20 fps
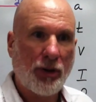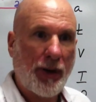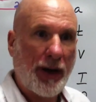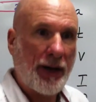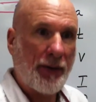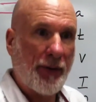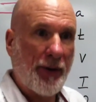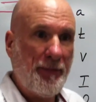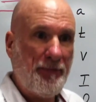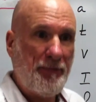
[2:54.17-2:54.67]

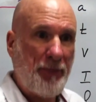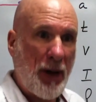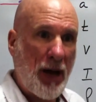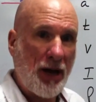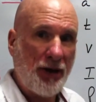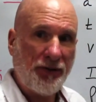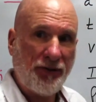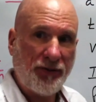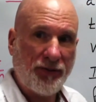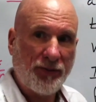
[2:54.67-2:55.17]
Greater
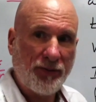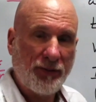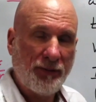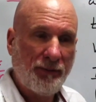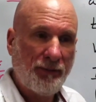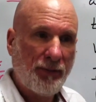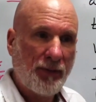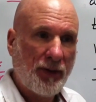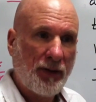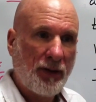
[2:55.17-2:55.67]
impulse,
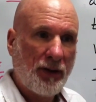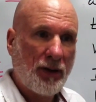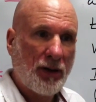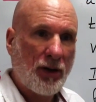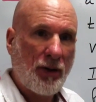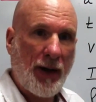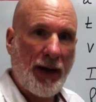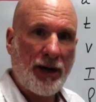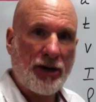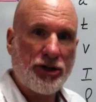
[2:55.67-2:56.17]

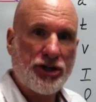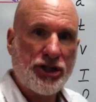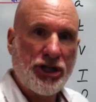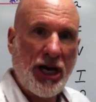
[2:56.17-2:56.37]
greater